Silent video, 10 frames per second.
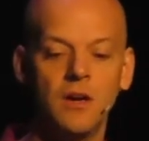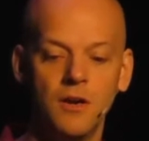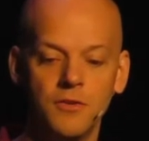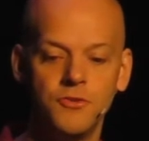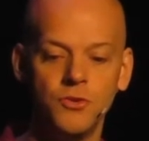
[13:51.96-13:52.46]

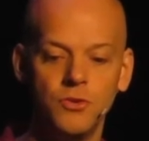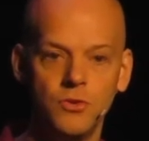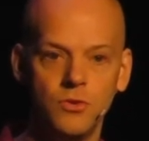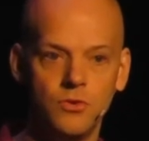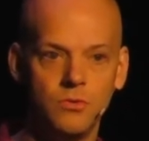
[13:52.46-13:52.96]
are
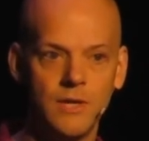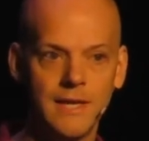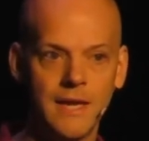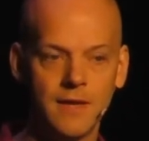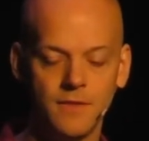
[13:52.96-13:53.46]
to
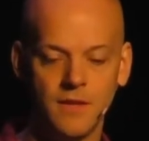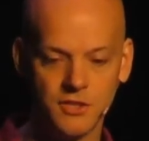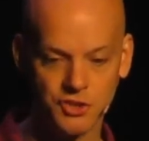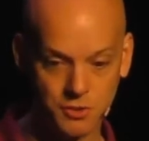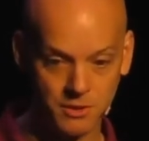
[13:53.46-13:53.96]
really get the
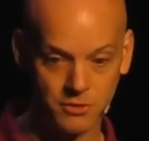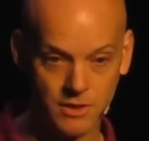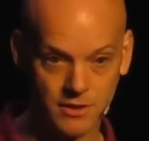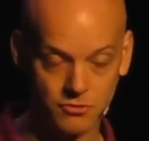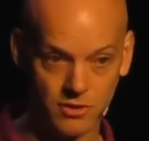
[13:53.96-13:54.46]
HTML
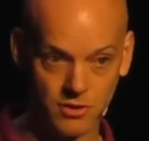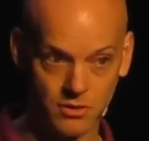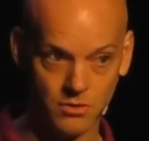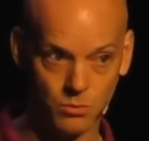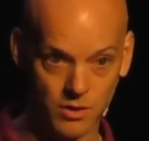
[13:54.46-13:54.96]
renderer
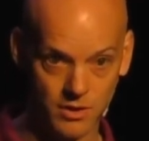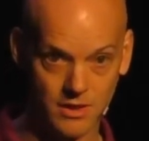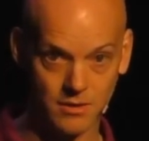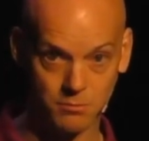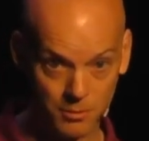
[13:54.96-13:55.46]

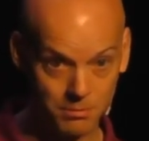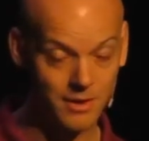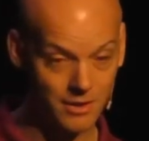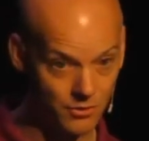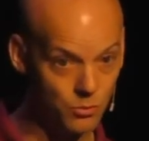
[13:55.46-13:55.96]
working
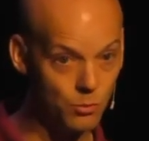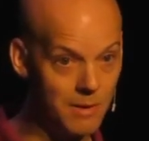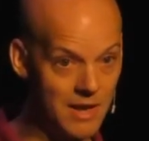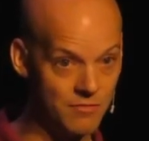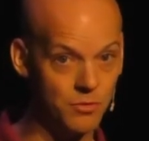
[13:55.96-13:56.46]
properly on all
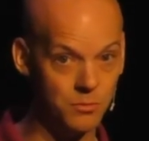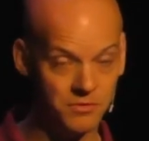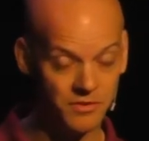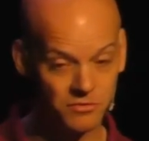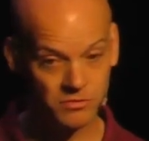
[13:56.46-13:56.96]

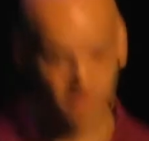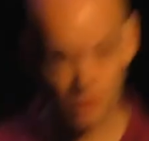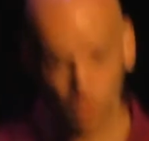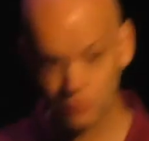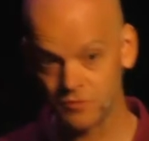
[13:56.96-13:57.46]
platforms. This was a
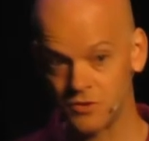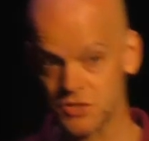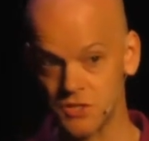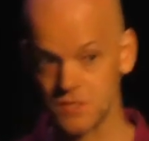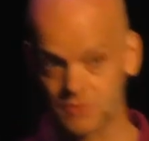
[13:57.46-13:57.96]
goal for
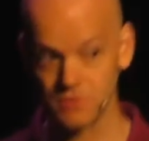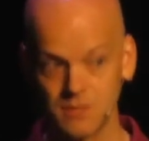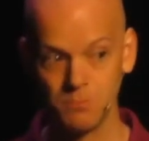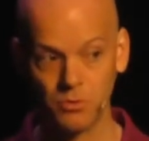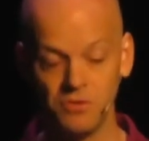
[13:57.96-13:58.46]
version
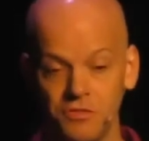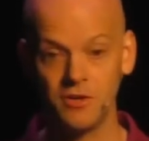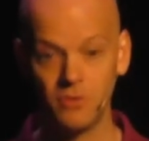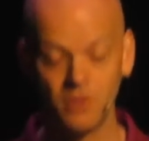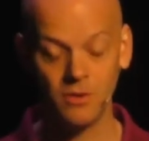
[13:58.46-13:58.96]

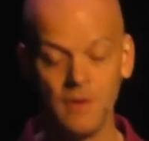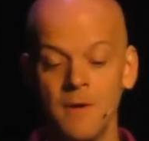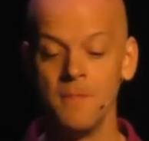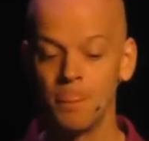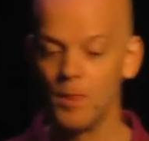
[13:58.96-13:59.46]
17.0
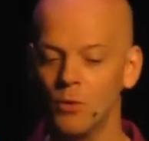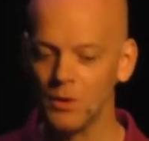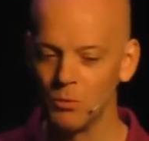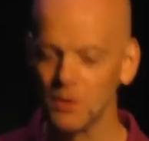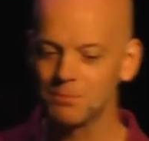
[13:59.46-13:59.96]
that
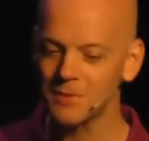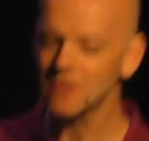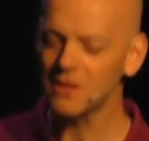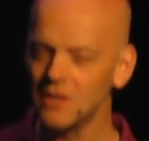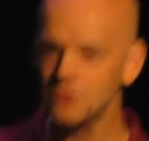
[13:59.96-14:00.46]
we were
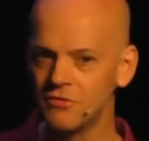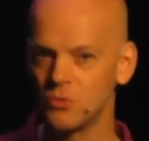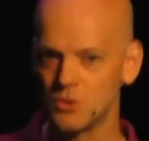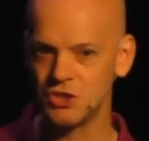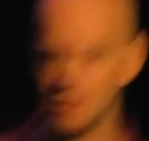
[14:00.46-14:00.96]
close
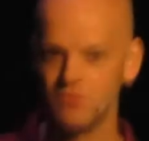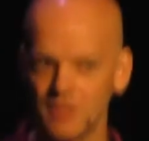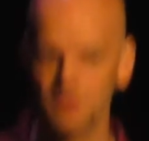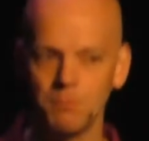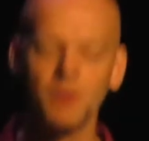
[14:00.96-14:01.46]
to
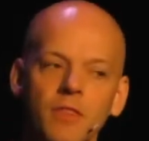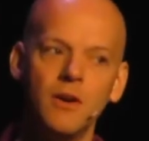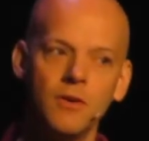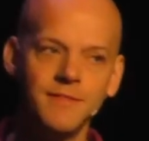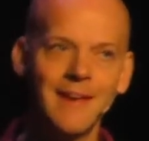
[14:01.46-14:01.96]
achieving, but
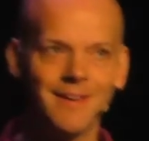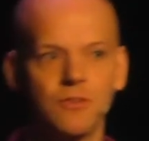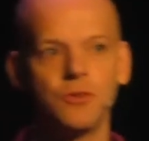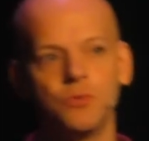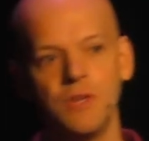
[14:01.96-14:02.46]
there are technical